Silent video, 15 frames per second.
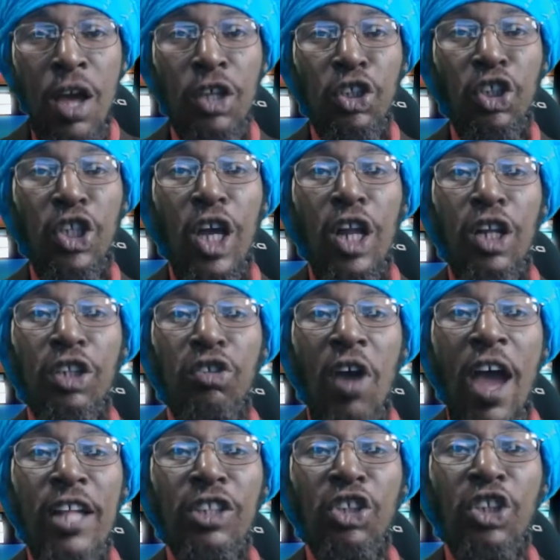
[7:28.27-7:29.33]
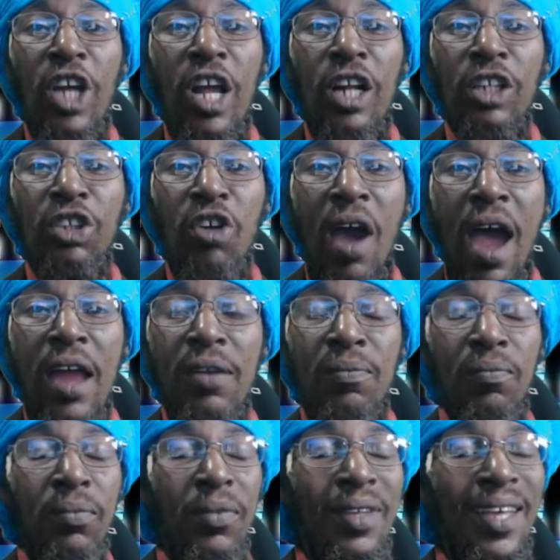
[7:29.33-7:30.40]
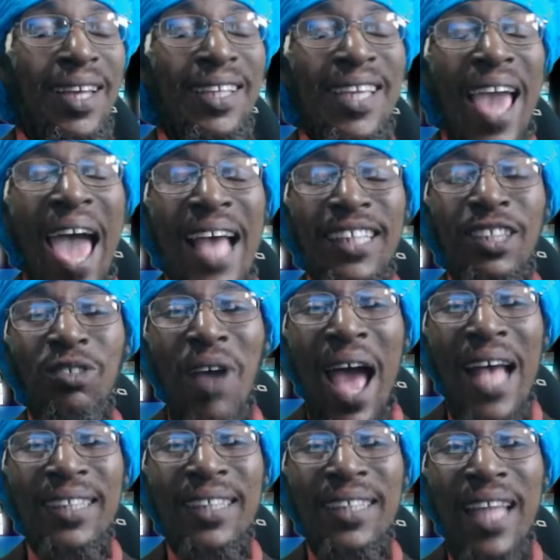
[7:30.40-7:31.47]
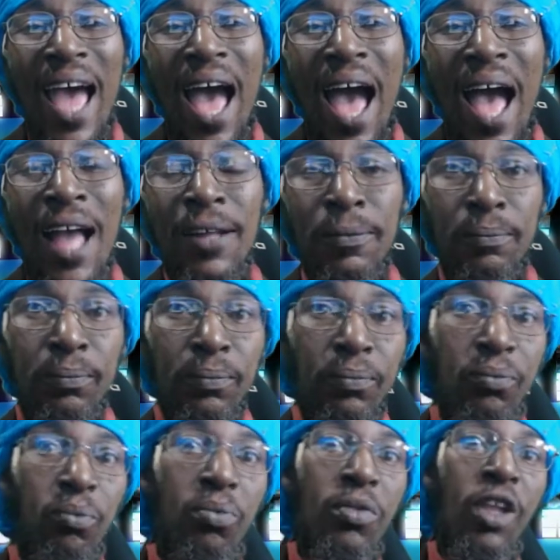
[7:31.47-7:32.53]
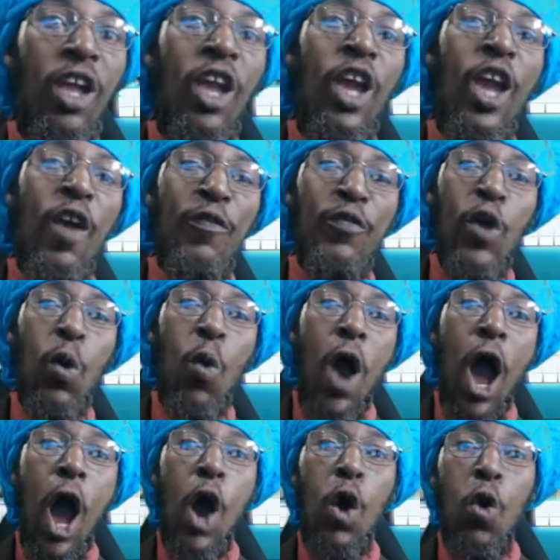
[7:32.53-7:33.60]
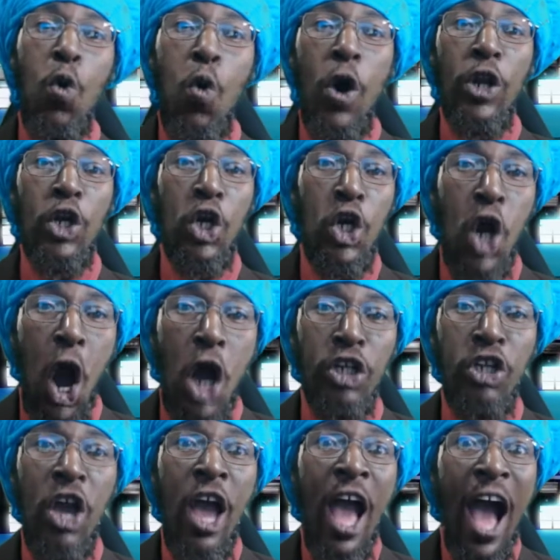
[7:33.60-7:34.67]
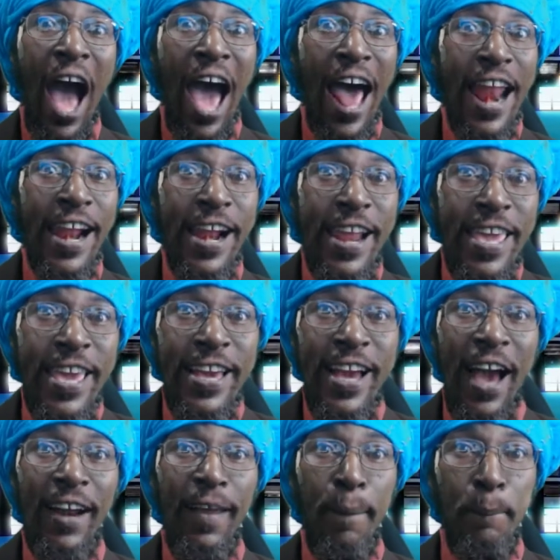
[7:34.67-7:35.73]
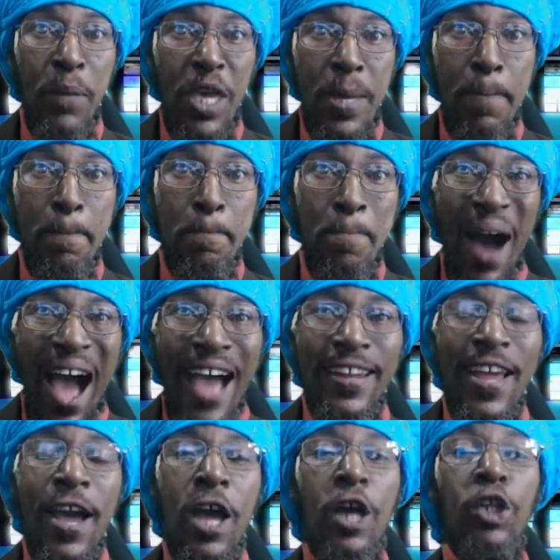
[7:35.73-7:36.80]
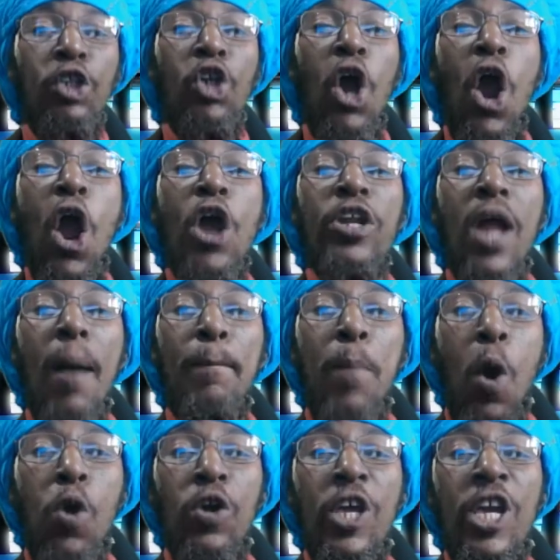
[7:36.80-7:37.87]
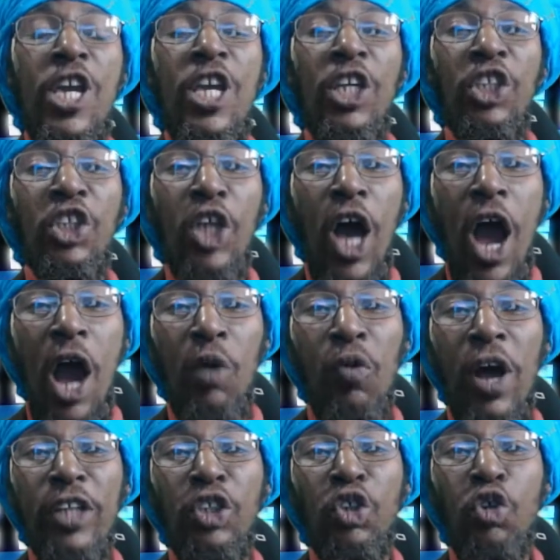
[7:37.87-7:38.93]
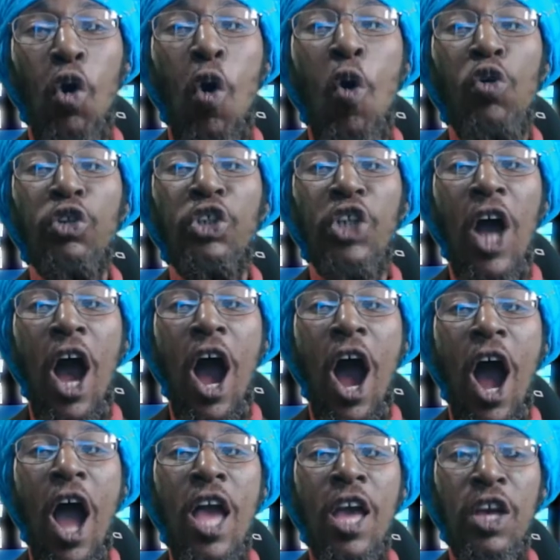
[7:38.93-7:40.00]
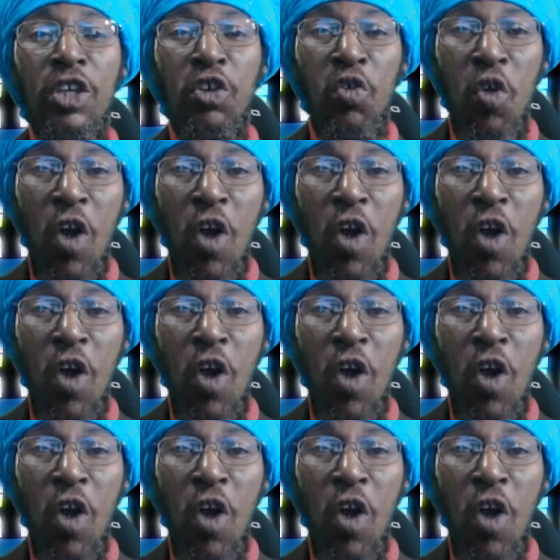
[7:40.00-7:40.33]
Children. Yes, Rasta. If you want own gun and legally be bad, turn a police or a soldier. You